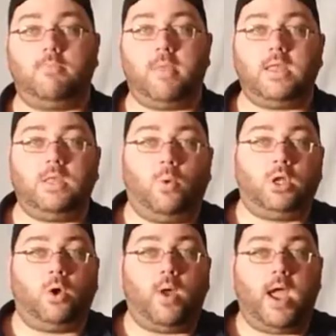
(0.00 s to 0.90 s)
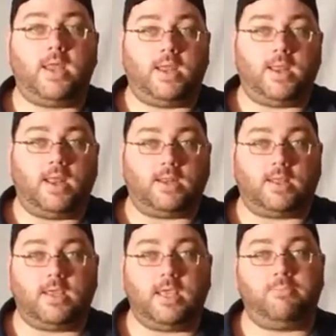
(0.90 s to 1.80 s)
mainly want to go ahead and
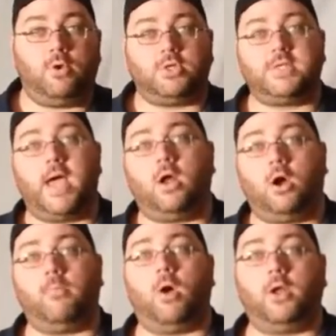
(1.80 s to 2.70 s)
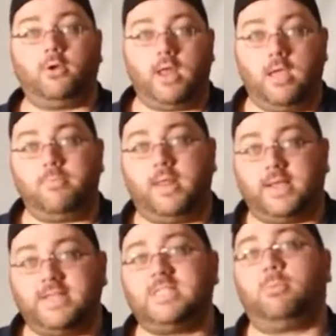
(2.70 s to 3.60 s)
keep your sidearm on your hip and
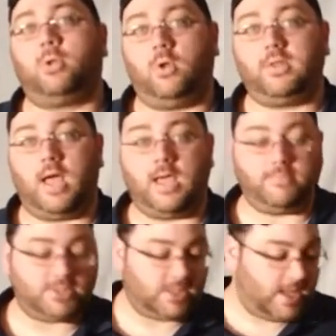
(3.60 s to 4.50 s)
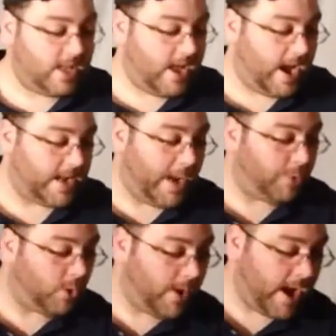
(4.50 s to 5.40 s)
accessible at all times. And I
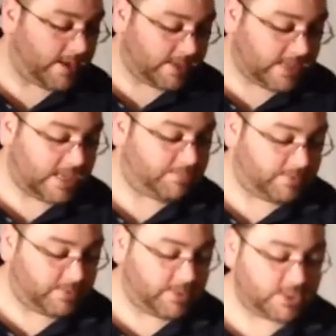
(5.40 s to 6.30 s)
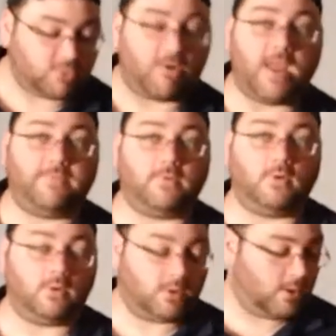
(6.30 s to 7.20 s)
would go ahead and keep this rifle